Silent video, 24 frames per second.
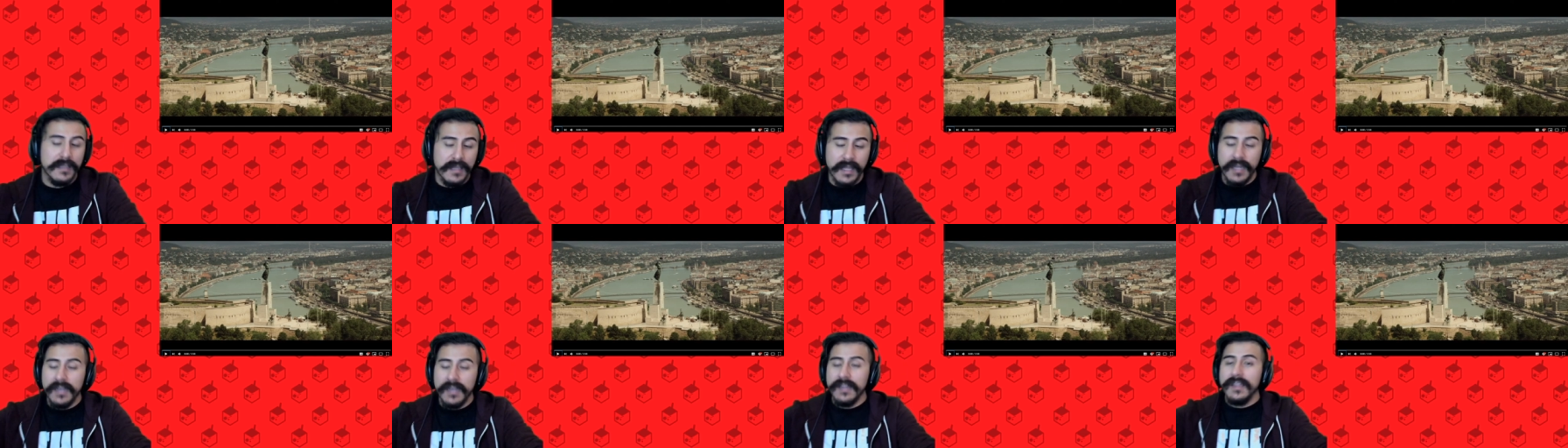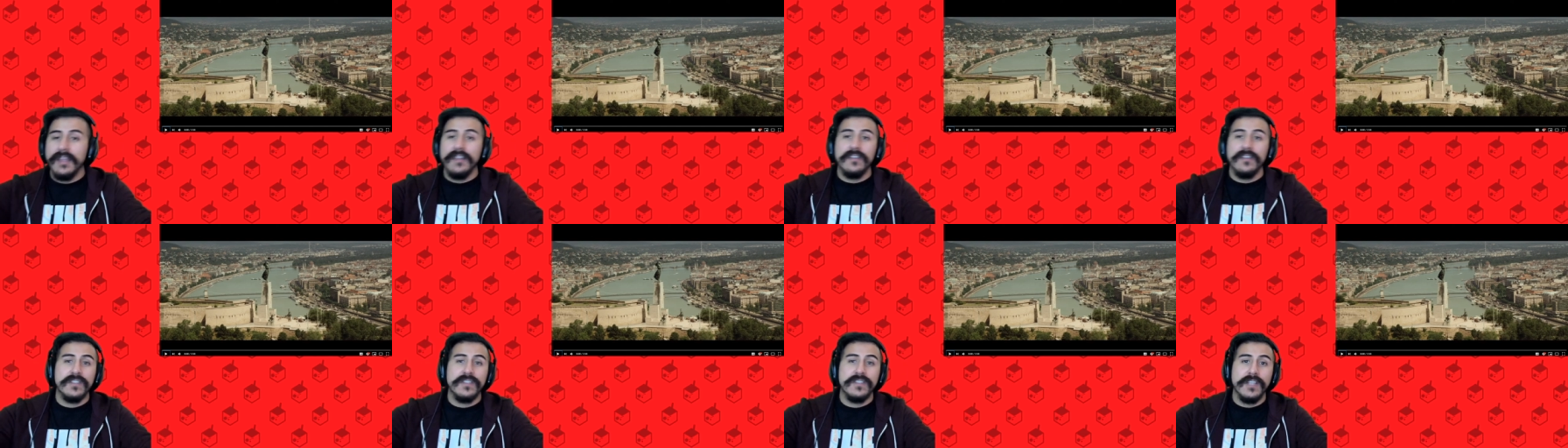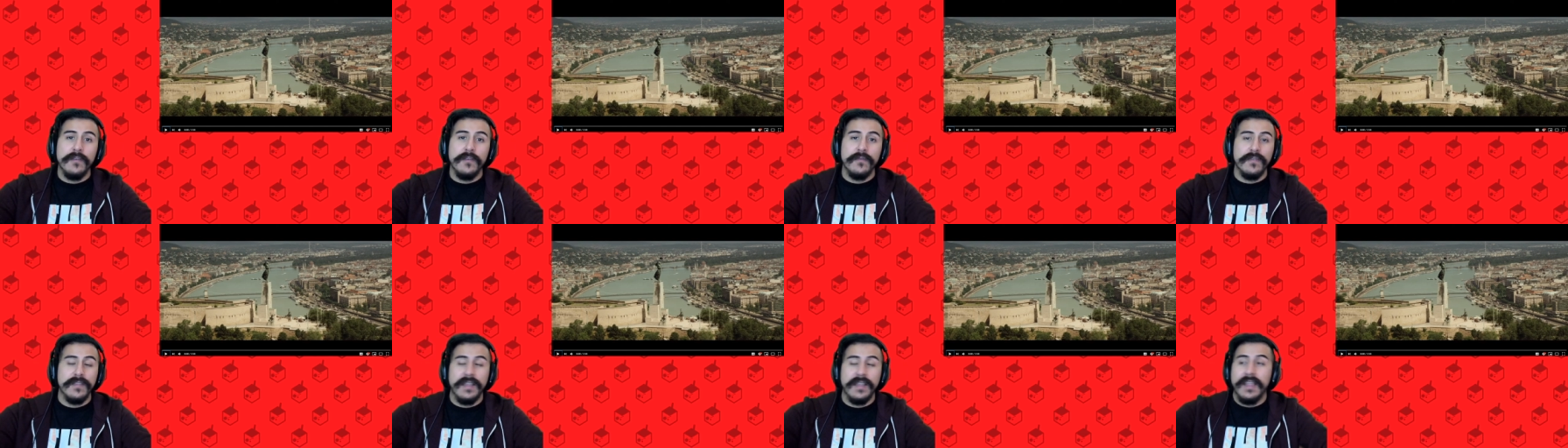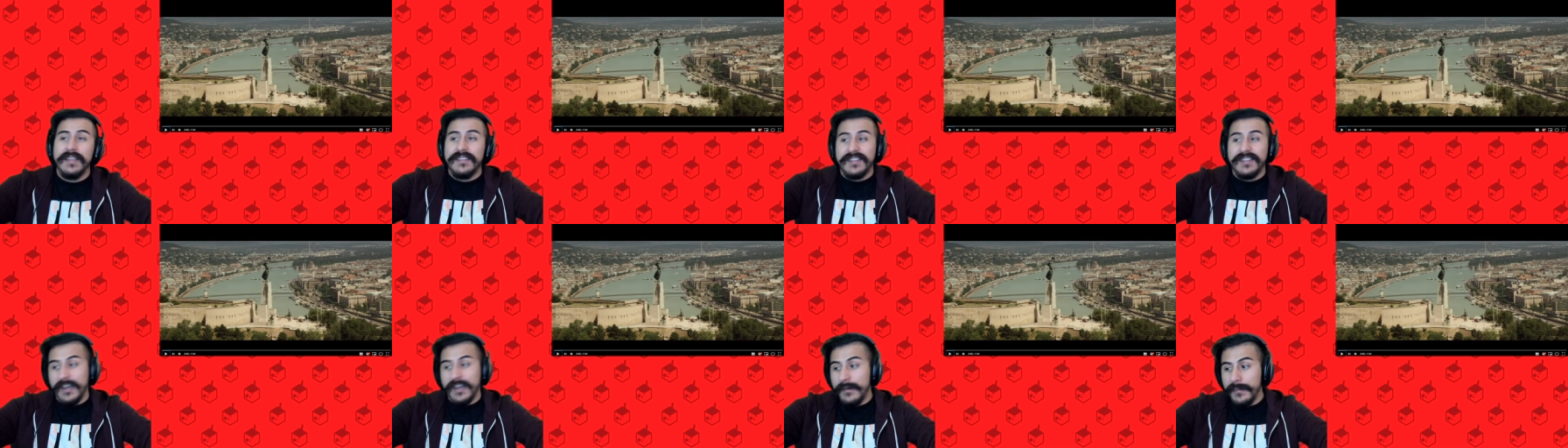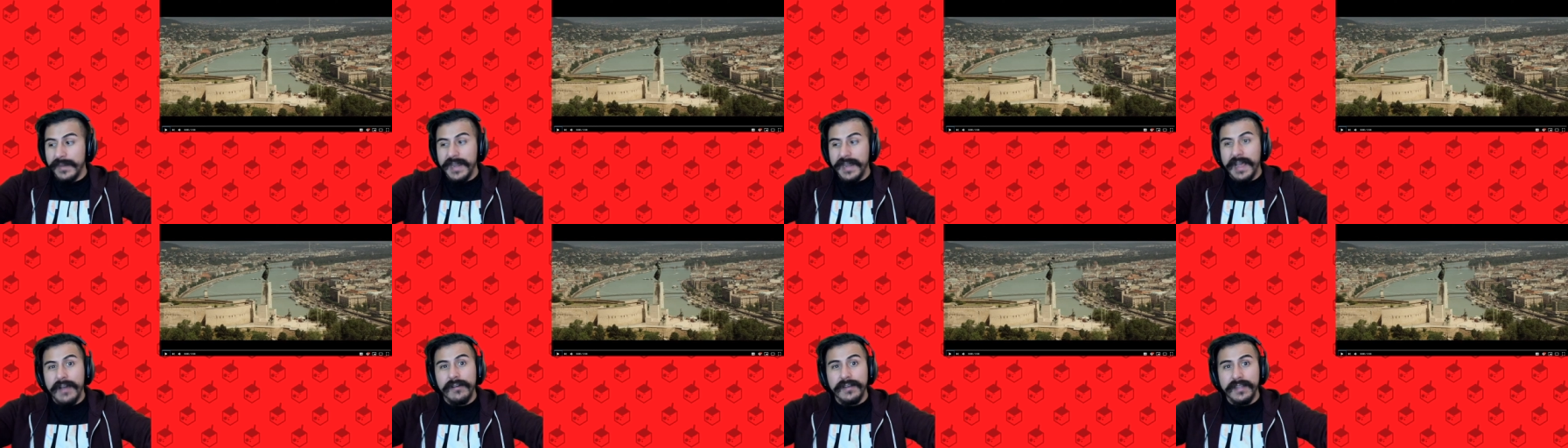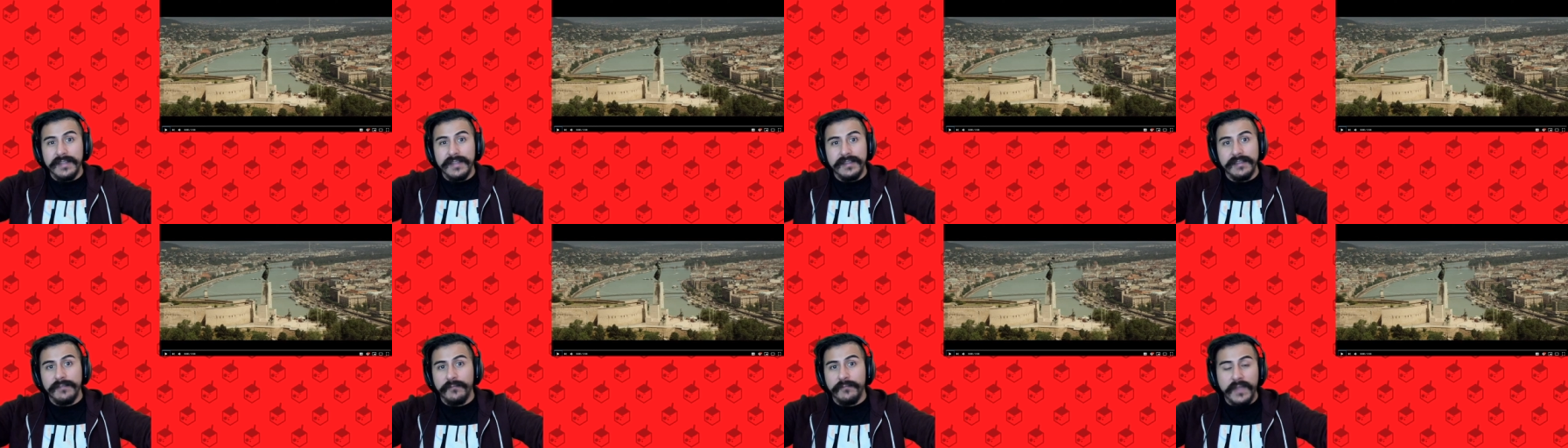A lot of the other stuff that's coming
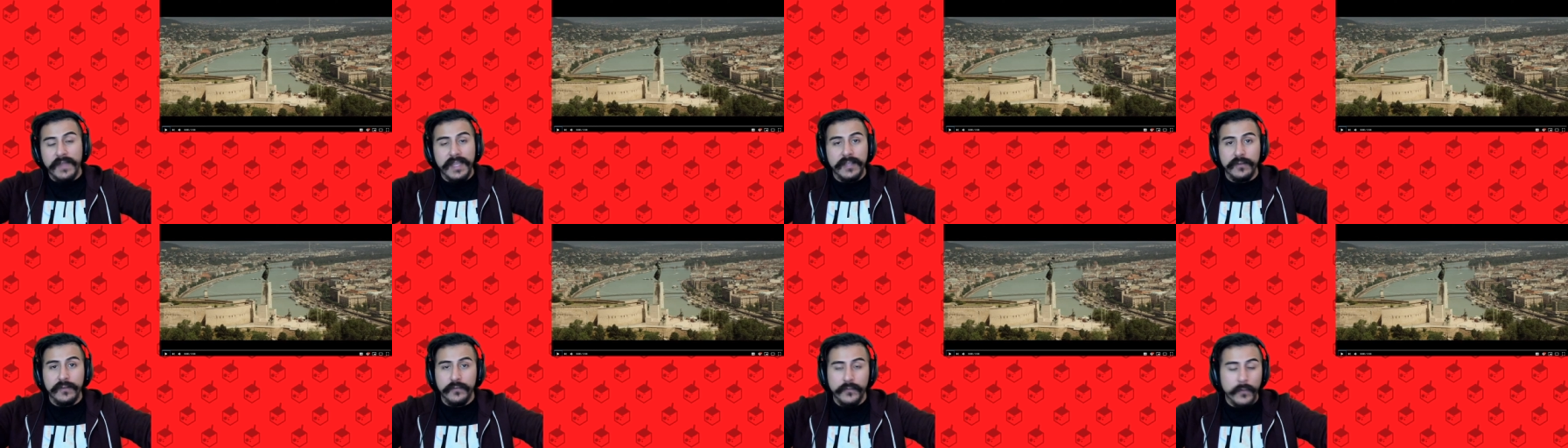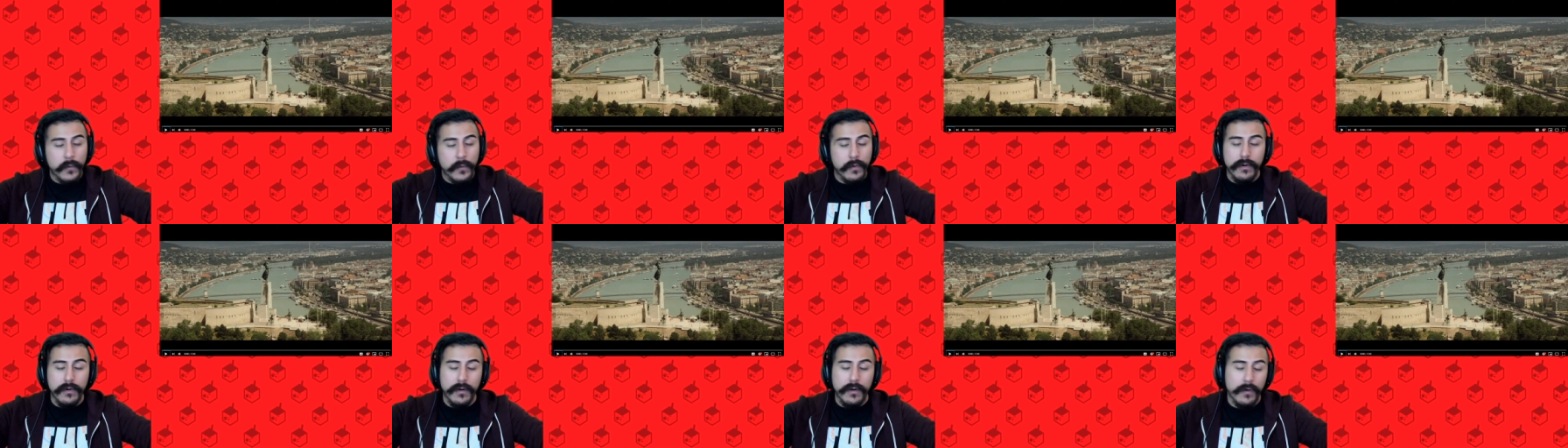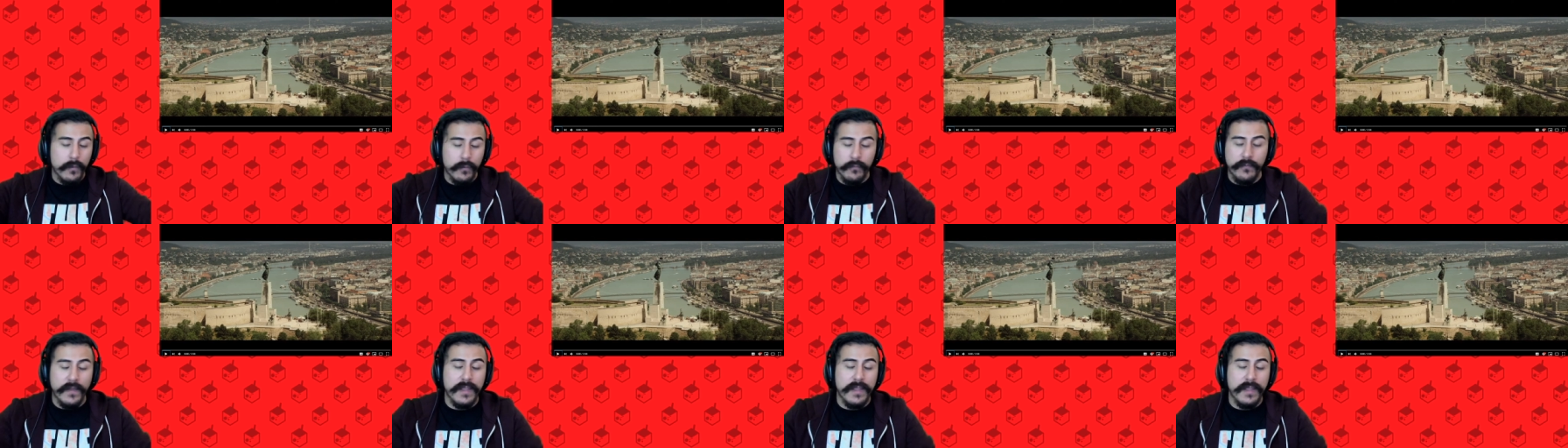out in Phase four or